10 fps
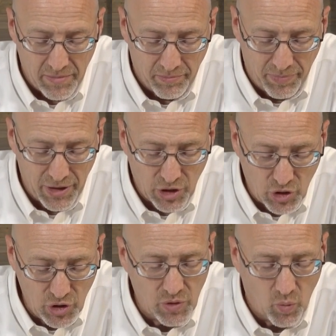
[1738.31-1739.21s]
but a
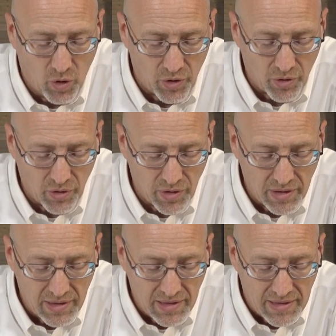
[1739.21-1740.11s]
good word
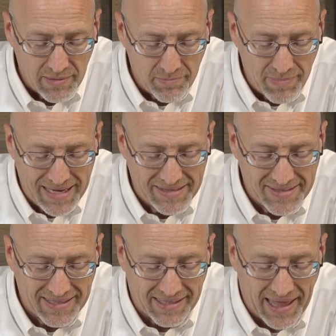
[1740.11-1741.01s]

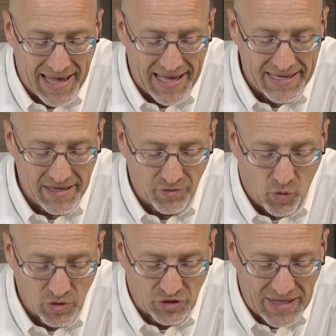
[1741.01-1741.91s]
makes it glad. And of
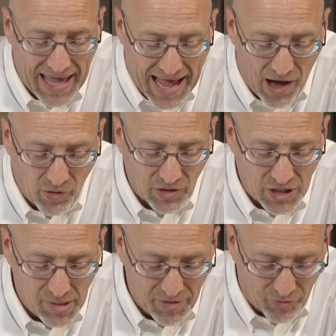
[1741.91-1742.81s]
course, the
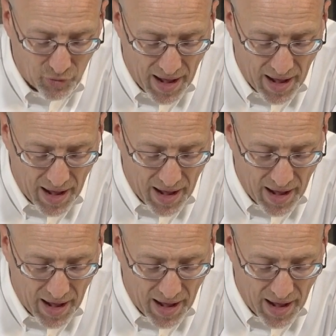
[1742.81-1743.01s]
outcome of